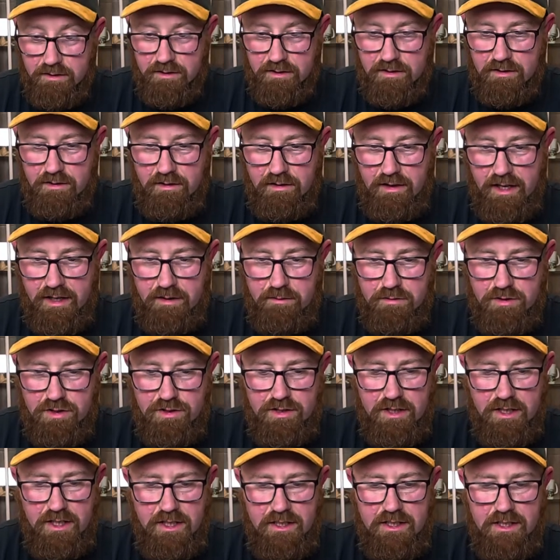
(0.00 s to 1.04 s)
great
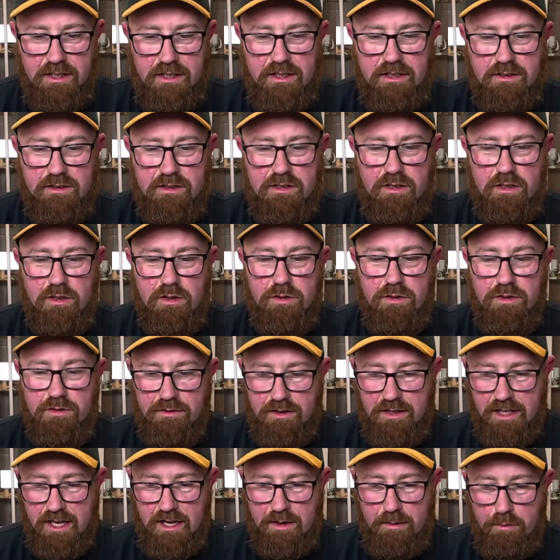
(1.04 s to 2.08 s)
machining. So
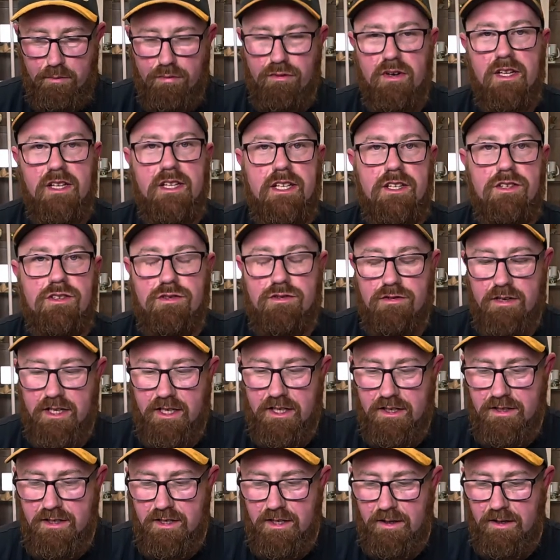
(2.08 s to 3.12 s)
yeah, brilliant triggers.